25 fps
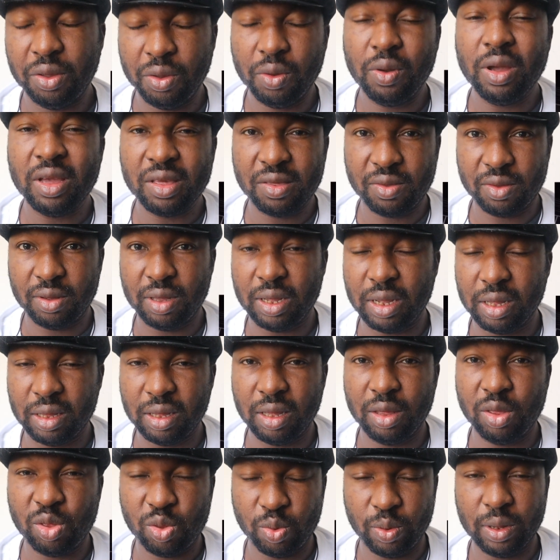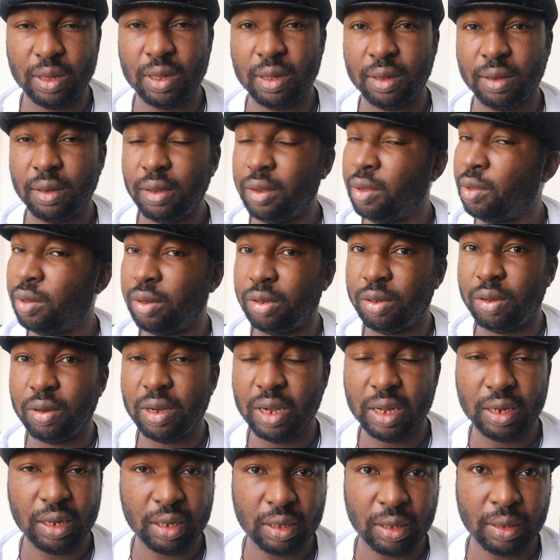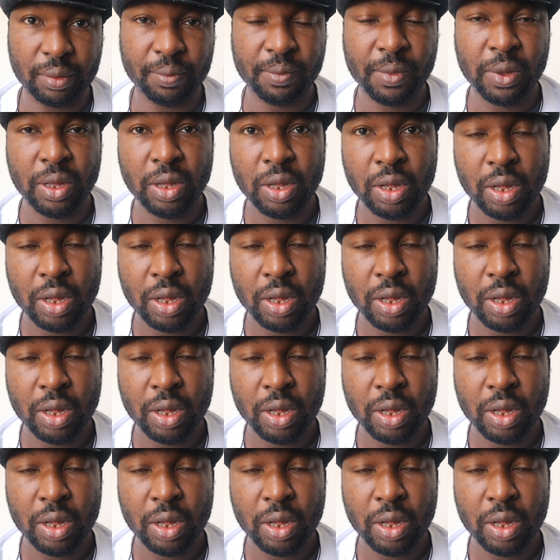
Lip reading: You're a student in Sweden. You don't know anything.